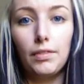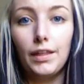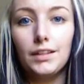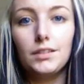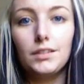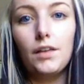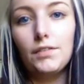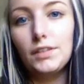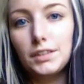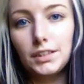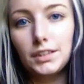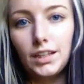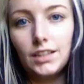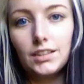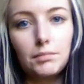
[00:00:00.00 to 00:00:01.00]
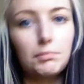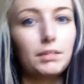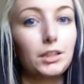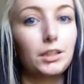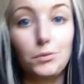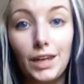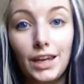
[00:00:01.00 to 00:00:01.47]
That obviously is
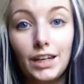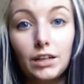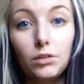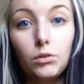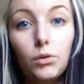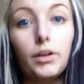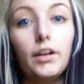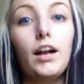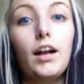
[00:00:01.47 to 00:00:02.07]
something you can't ignore.